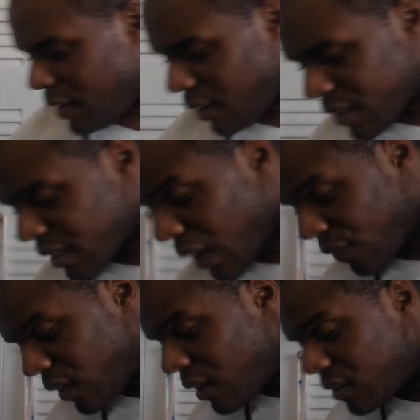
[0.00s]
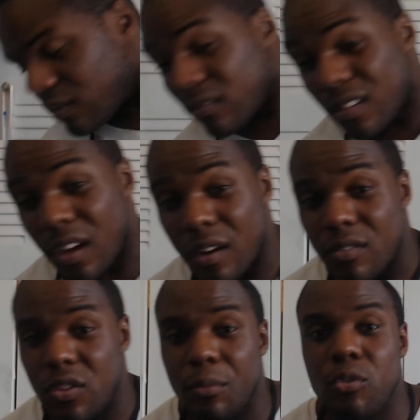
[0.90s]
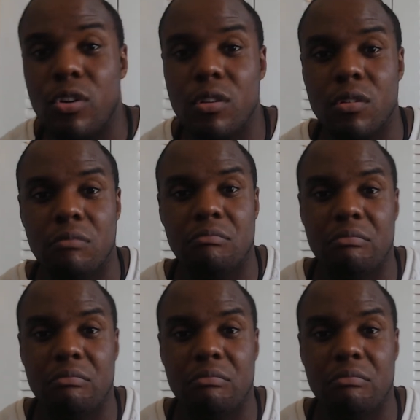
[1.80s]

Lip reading: definitely the more